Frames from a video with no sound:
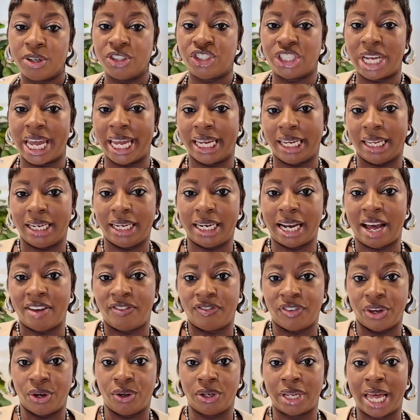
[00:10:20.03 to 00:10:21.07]
jacket that I
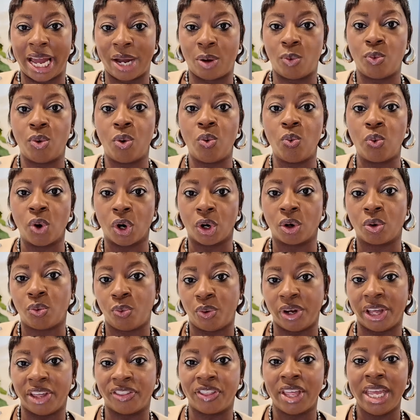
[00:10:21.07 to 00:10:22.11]
feel like will work
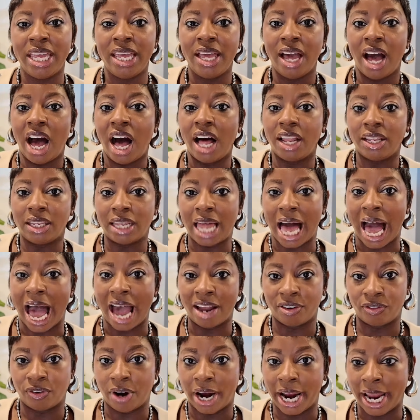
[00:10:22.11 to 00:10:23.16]
with a
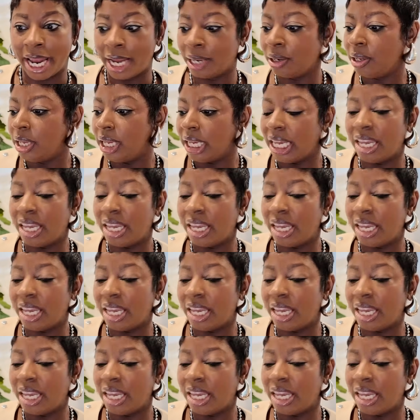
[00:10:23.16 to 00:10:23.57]
lot, right?